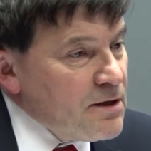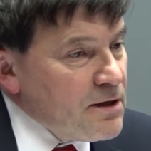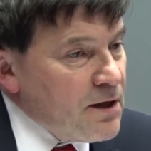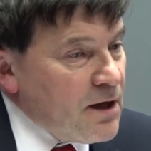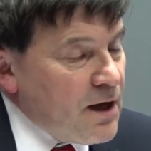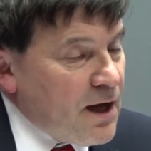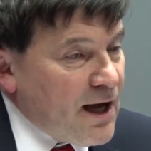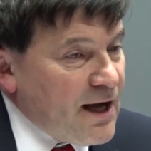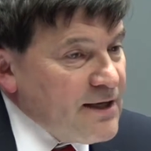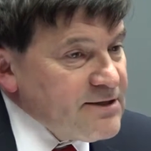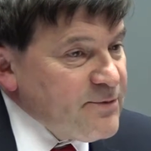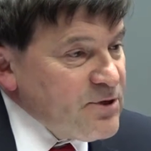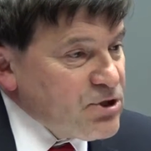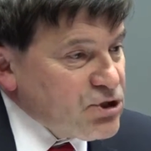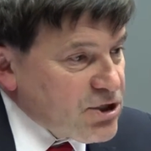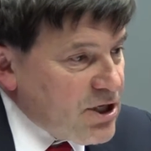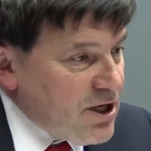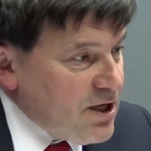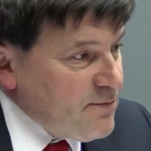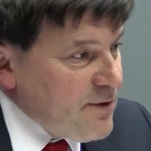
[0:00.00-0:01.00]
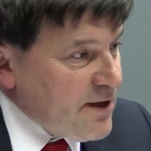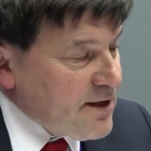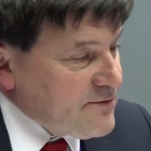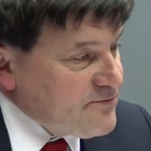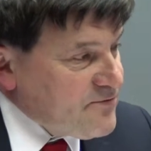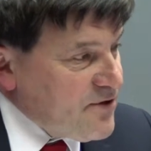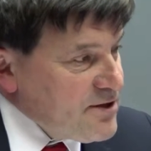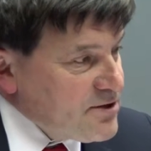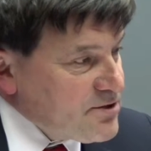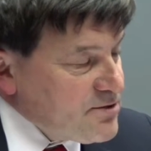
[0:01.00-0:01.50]
and my
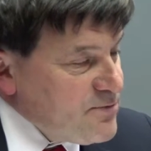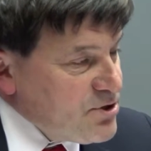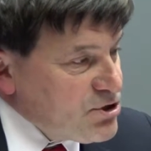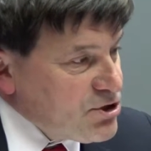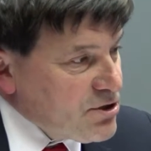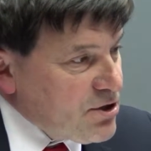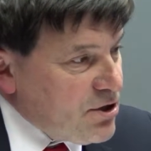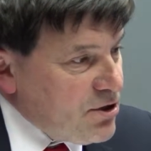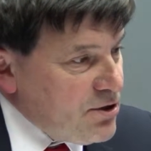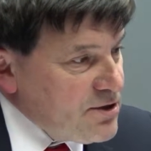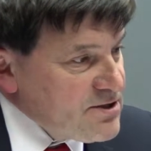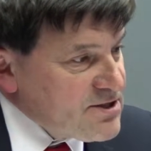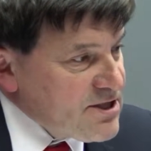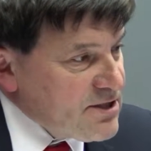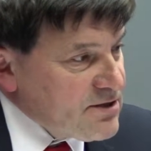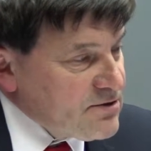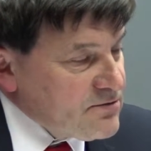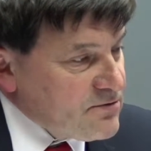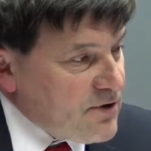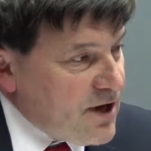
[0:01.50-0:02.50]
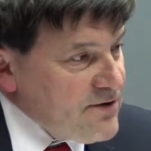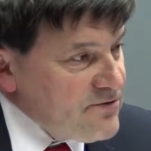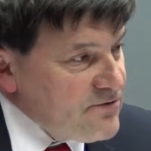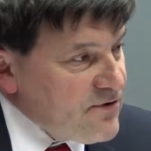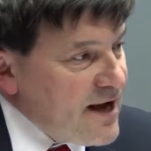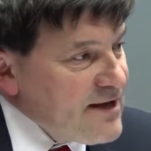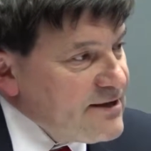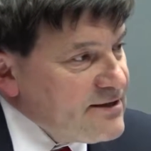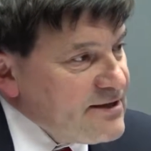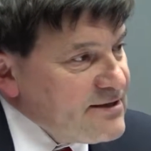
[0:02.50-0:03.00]
friend Michel Collin said quite
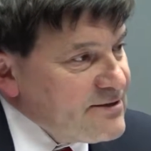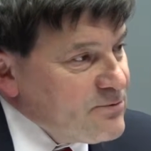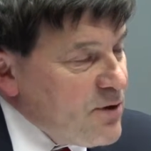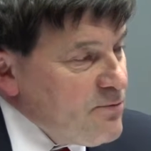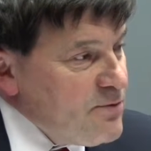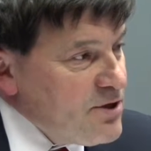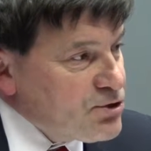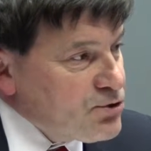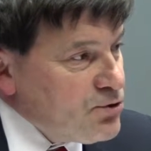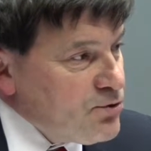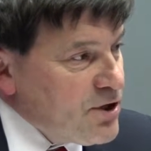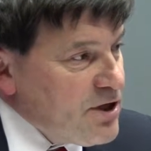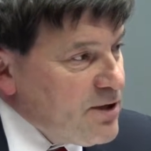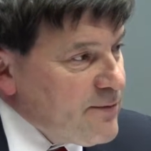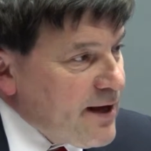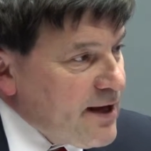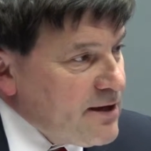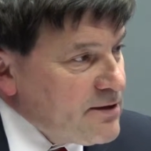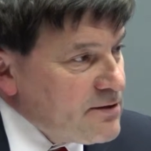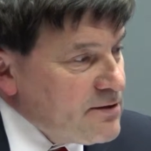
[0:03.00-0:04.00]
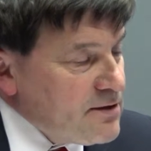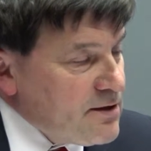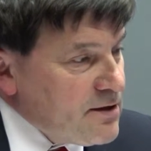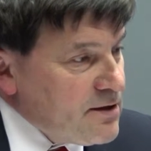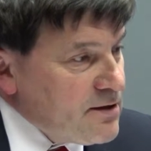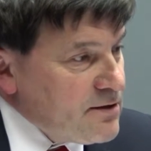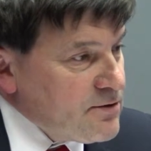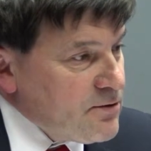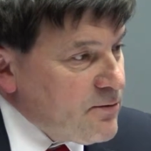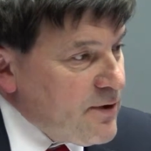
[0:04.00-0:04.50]
rightly, when we're talking
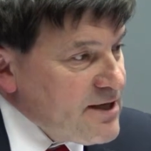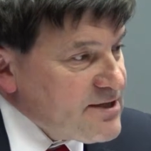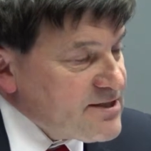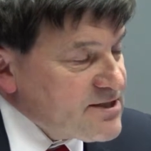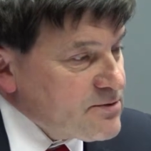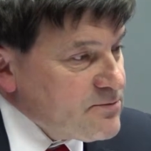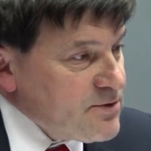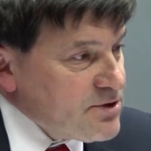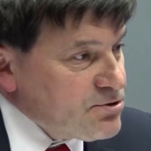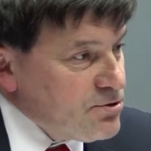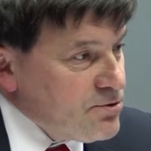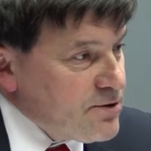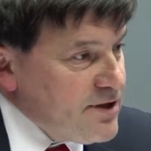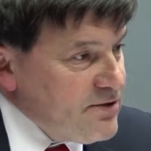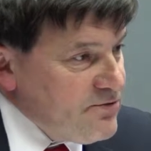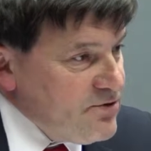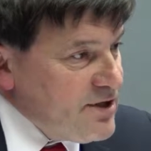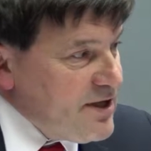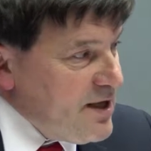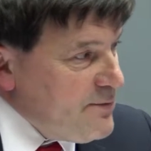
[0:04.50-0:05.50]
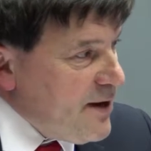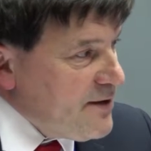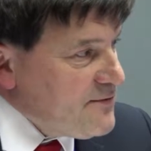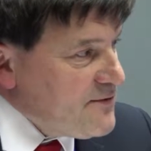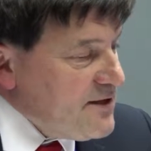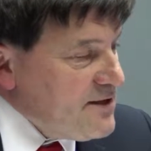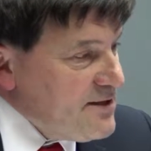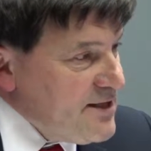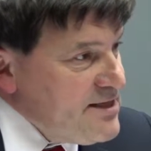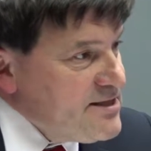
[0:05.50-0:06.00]
about the West, we're talking really about
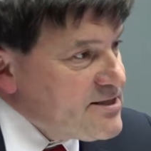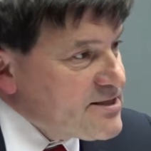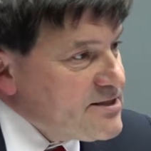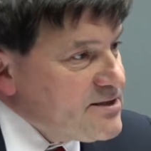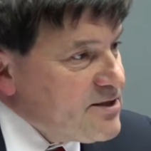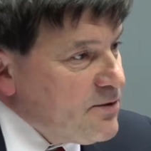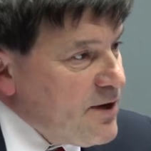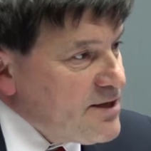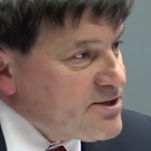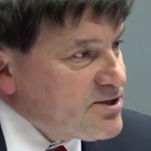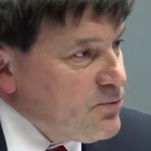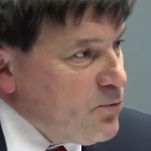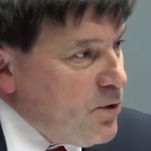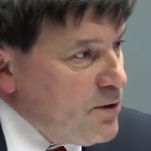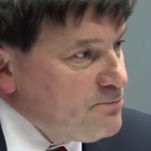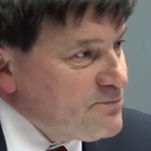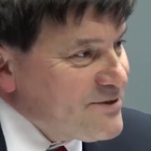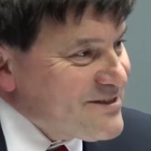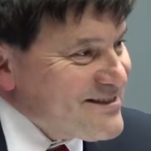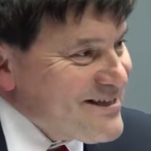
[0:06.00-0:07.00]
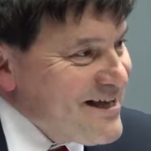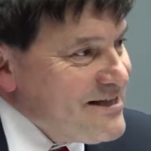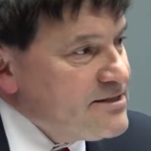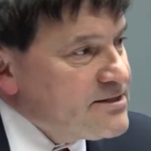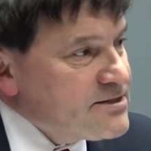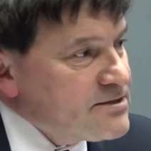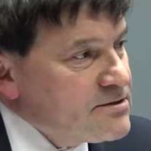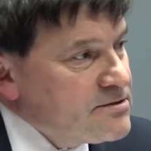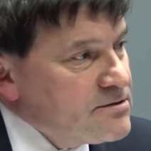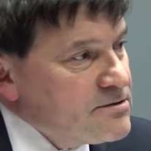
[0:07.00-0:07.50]
the elites in the West, the
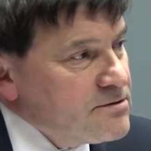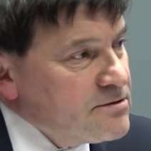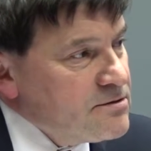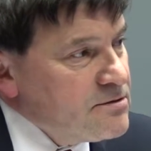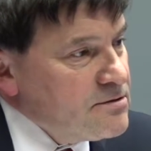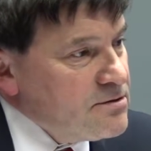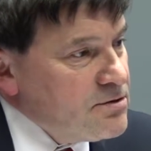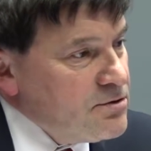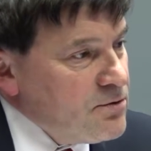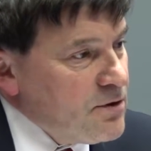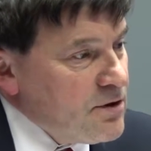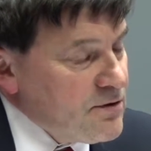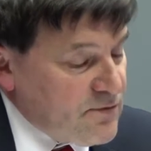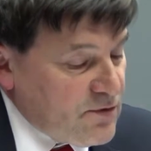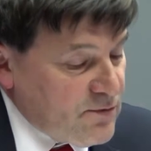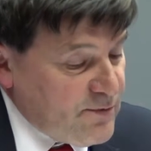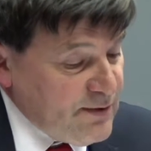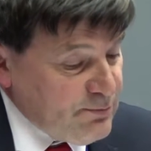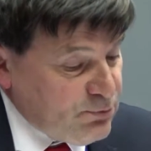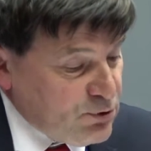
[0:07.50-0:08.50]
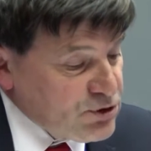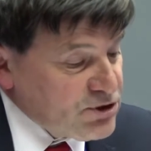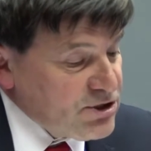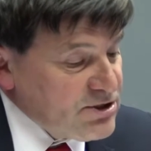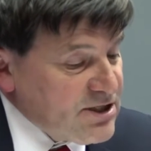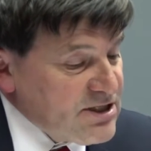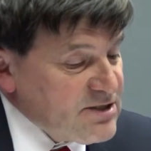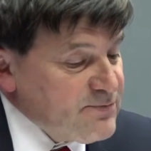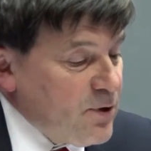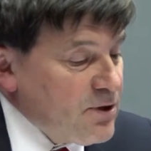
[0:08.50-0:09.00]
1%. Who have been pushing
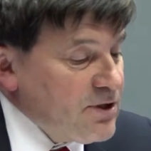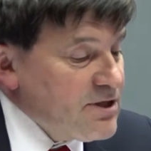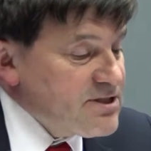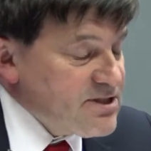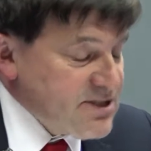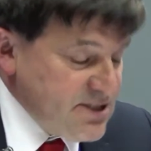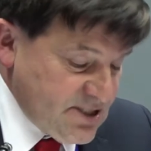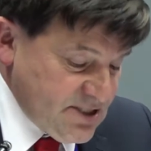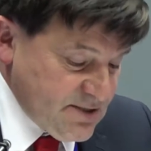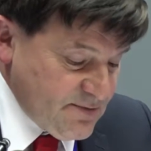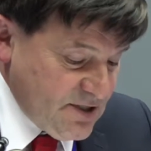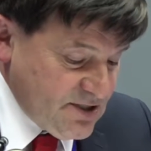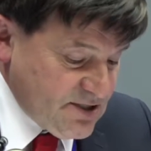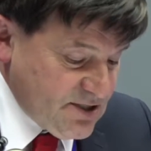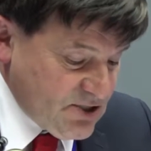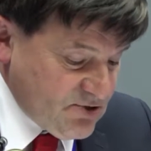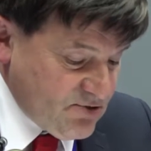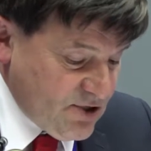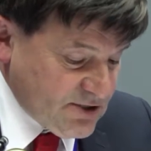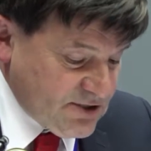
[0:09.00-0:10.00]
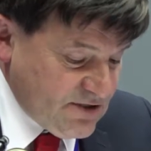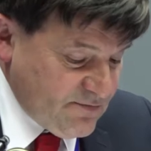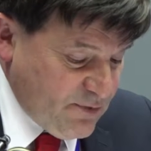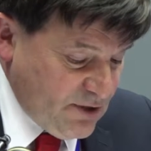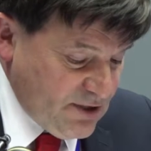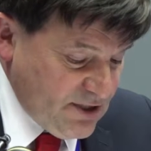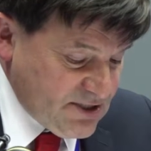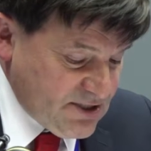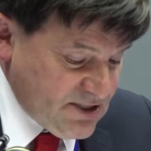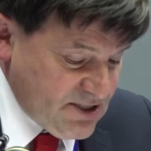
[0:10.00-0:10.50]
these policies, these destructive
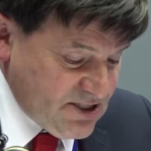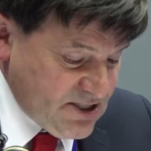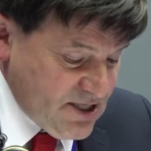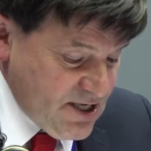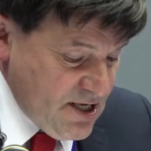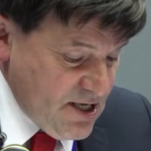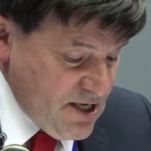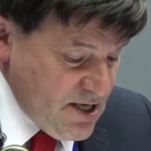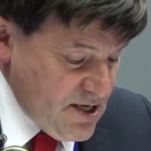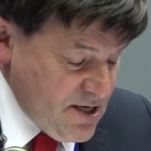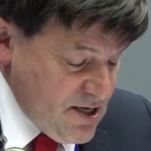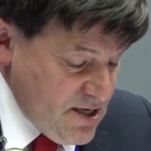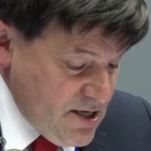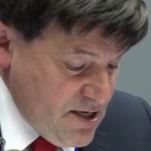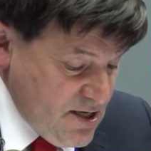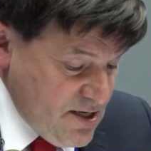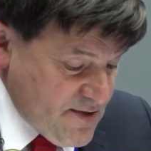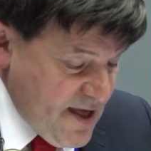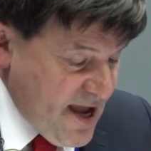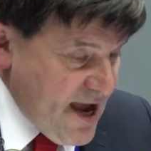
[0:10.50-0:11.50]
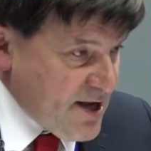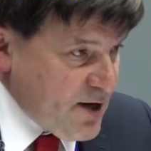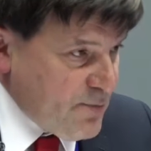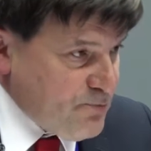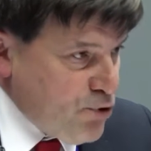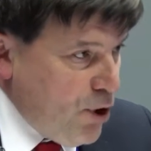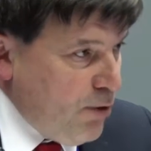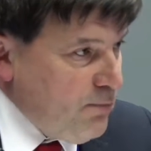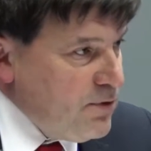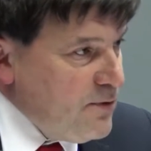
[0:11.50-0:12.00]
policies. They had a
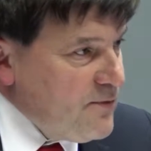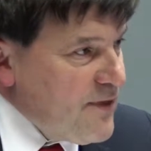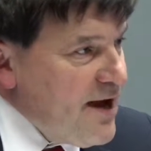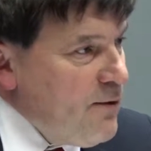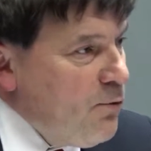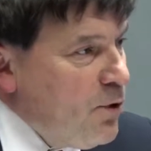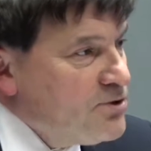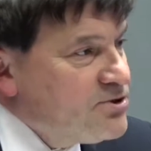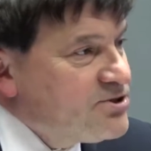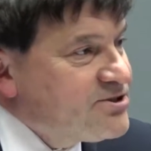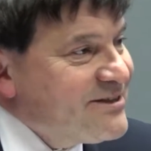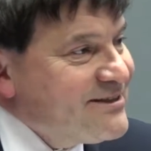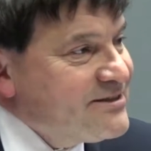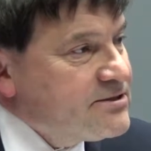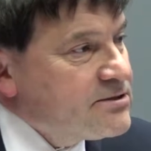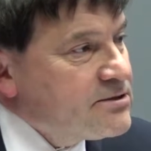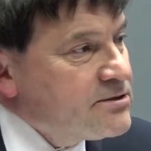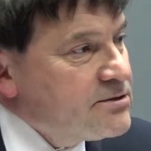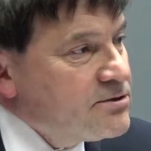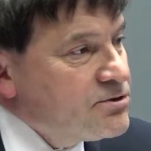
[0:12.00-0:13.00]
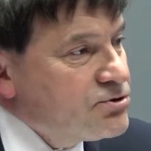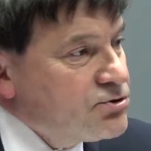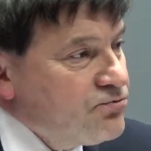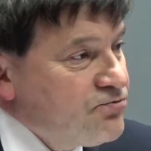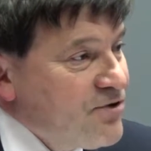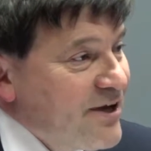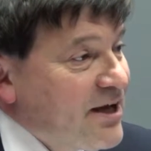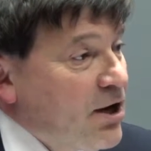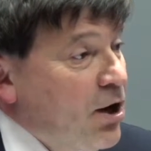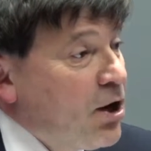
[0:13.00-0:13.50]
problem. They wanted to
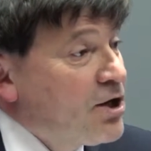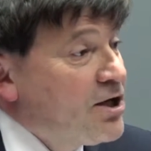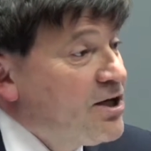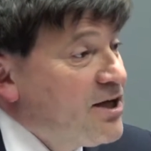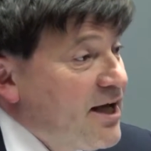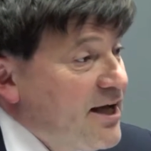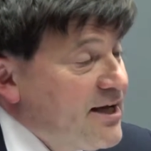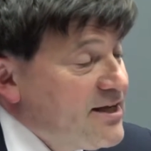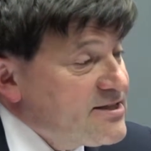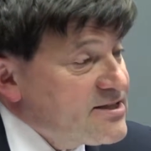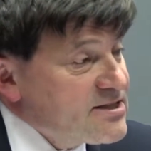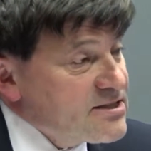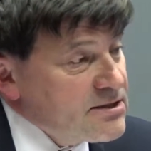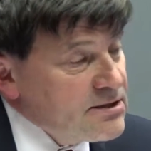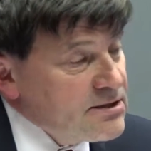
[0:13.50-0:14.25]
recolonize